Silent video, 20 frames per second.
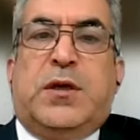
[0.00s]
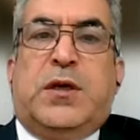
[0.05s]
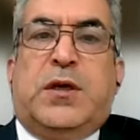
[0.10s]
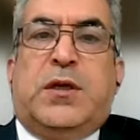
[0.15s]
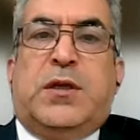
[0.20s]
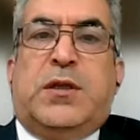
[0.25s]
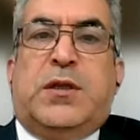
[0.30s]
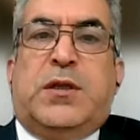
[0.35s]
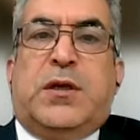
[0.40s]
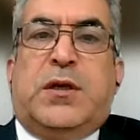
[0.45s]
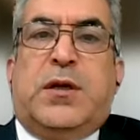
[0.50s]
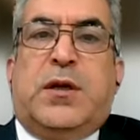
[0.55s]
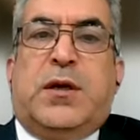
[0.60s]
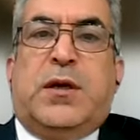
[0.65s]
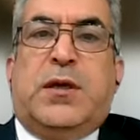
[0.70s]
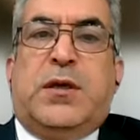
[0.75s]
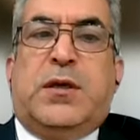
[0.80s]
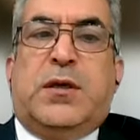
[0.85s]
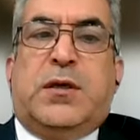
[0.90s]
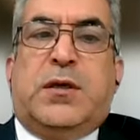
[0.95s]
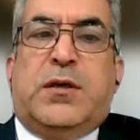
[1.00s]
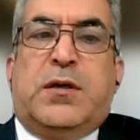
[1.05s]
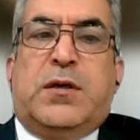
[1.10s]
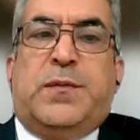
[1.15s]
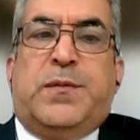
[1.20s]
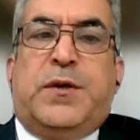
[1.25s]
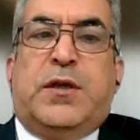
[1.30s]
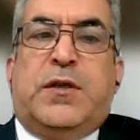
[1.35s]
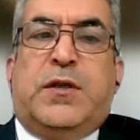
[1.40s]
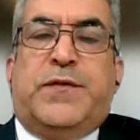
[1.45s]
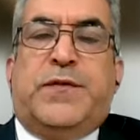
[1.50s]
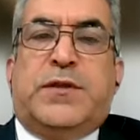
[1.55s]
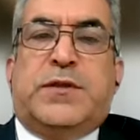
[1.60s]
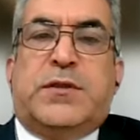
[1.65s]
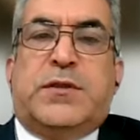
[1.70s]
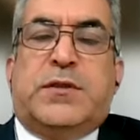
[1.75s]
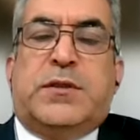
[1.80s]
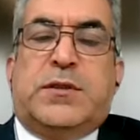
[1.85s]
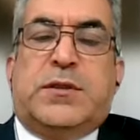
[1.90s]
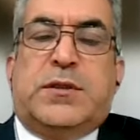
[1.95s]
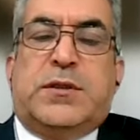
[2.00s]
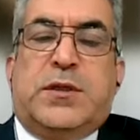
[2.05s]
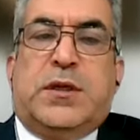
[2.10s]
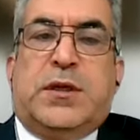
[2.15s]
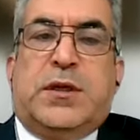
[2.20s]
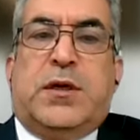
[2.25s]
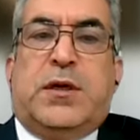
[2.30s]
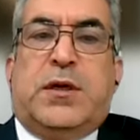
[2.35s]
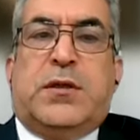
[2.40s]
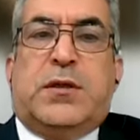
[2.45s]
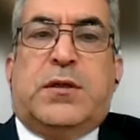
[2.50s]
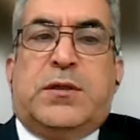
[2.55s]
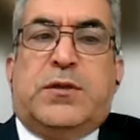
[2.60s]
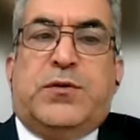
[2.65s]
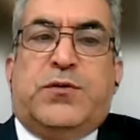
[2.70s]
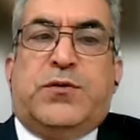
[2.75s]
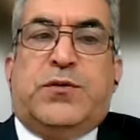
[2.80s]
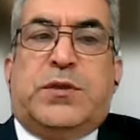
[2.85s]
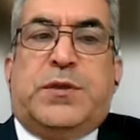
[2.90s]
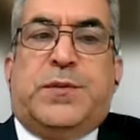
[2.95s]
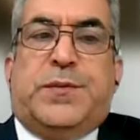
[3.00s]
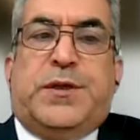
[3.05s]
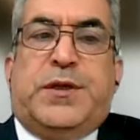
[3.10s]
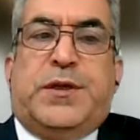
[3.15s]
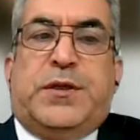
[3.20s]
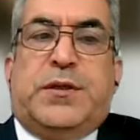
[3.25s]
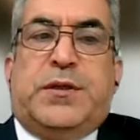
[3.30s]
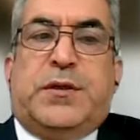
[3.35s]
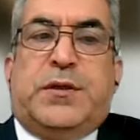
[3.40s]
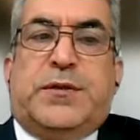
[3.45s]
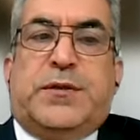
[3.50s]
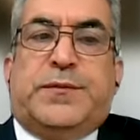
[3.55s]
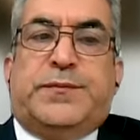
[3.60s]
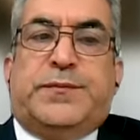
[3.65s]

underlying blood vessels and reduce bleeding.